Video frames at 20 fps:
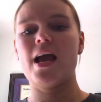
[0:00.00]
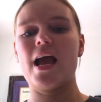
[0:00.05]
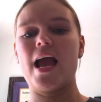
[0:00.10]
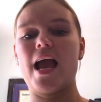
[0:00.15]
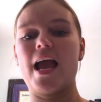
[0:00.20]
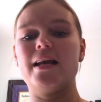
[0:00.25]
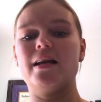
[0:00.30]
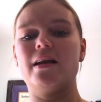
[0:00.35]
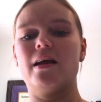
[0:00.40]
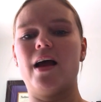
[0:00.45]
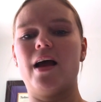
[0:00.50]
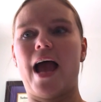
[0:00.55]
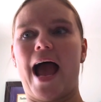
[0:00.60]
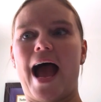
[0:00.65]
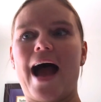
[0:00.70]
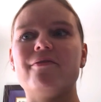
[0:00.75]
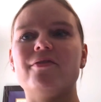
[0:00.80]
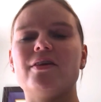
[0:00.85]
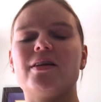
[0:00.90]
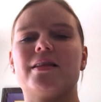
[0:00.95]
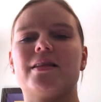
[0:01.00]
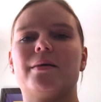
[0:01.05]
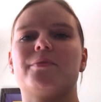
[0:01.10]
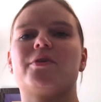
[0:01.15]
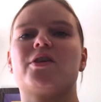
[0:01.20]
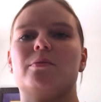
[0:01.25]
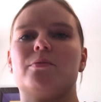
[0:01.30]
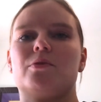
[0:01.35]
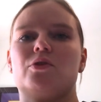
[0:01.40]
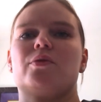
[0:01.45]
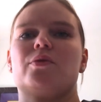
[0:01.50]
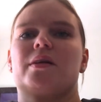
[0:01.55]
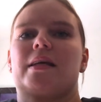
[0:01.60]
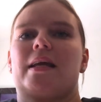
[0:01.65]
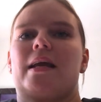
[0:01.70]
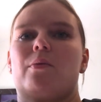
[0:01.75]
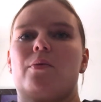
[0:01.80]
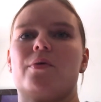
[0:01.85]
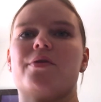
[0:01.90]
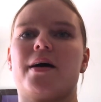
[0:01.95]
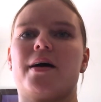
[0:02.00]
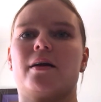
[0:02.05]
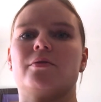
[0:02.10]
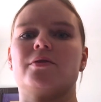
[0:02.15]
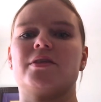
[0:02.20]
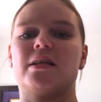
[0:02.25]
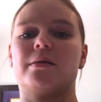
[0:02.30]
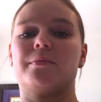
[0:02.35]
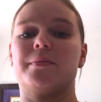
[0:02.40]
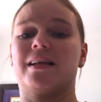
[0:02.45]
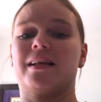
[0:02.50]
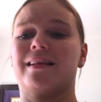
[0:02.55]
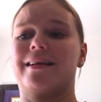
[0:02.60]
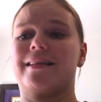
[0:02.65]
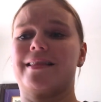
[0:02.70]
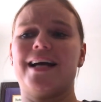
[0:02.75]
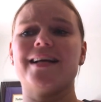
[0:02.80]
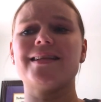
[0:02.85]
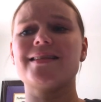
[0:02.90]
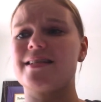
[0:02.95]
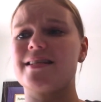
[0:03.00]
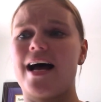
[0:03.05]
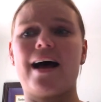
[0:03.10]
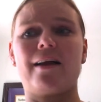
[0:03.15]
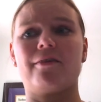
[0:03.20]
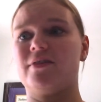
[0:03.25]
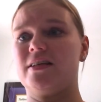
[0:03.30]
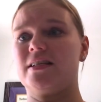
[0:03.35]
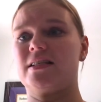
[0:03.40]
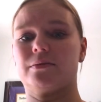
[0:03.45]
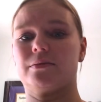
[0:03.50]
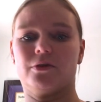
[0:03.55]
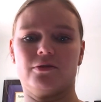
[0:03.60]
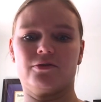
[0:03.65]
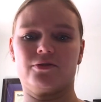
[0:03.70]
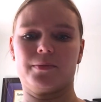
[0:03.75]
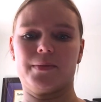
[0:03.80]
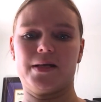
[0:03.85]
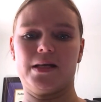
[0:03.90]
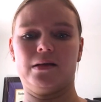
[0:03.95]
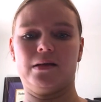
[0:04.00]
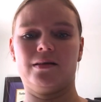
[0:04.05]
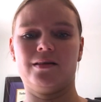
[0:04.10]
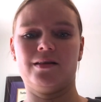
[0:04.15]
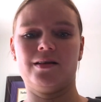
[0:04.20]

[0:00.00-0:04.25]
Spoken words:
and having them communicate with that OT and being like, that's not feasible for me.